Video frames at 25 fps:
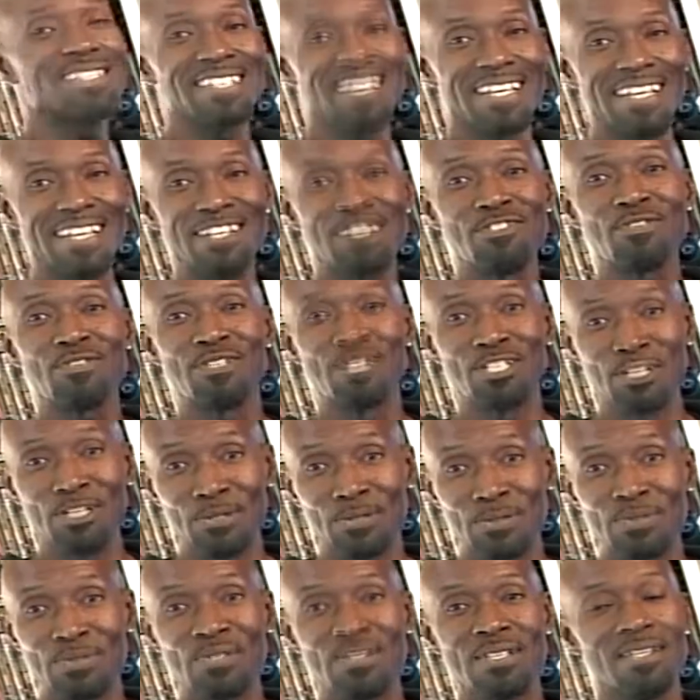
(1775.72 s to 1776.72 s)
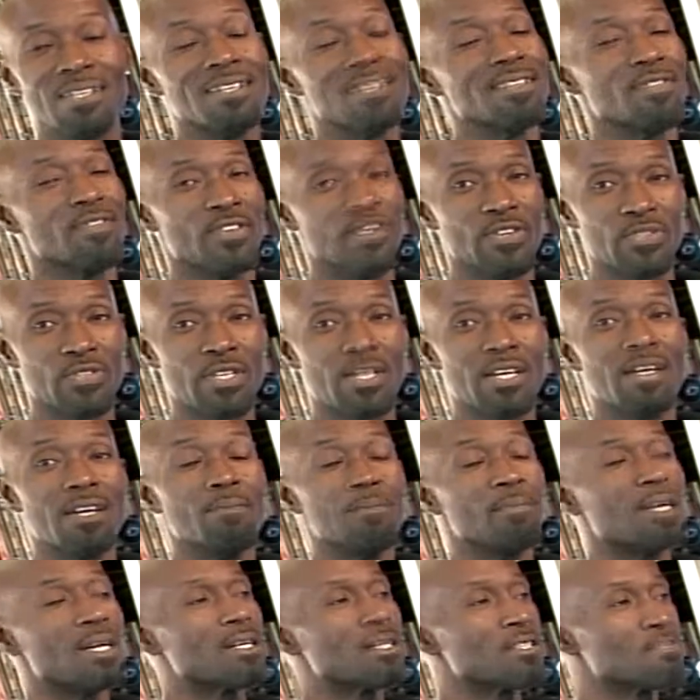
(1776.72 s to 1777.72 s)
introduce this
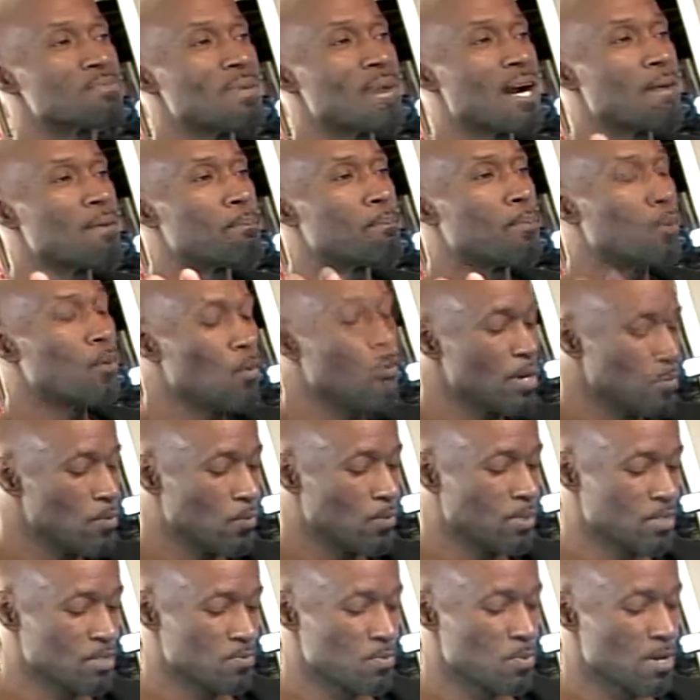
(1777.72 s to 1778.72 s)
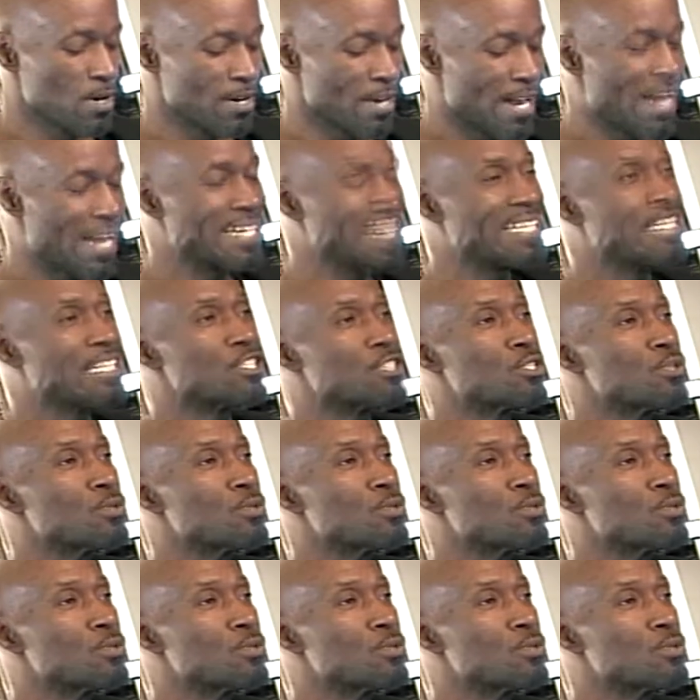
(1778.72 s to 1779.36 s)
because my point was more. I needed 2